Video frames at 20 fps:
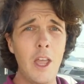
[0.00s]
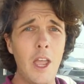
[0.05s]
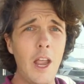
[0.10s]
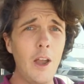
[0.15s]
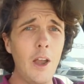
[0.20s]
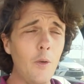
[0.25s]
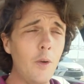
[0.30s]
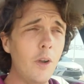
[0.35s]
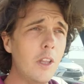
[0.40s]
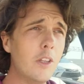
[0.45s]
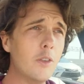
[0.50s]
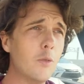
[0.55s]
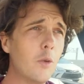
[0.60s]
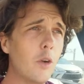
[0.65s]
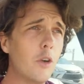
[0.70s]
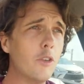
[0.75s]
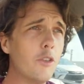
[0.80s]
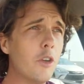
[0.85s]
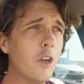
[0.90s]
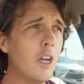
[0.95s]
Everyone in this
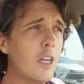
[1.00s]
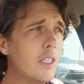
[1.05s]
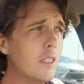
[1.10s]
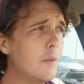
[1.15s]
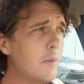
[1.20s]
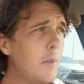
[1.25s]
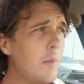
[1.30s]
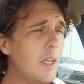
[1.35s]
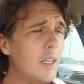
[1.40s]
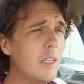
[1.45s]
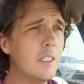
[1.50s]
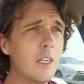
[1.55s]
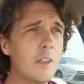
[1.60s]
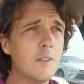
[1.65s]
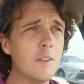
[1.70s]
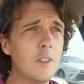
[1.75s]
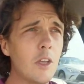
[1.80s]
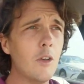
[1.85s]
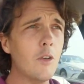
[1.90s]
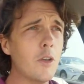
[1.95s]
world tries to make
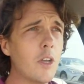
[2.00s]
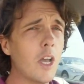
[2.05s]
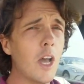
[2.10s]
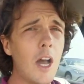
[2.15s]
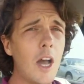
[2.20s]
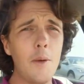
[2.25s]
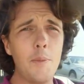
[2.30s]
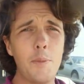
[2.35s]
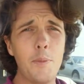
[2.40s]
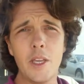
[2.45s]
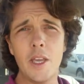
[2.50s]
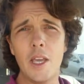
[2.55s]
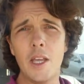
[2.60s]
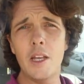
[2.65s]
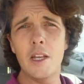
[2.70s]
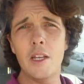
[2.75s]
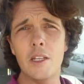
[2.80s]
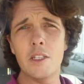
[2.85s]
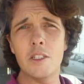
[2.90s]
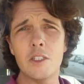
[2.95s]
stuff so
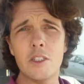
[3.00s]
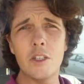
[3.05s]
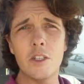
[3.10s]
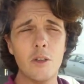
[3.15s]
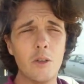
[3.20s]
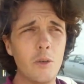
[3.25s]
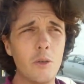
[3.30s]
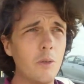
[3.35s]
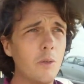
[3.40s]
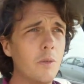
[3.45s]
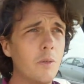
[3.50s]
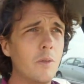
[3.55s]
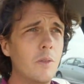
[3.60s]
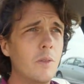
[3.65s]
complicated and so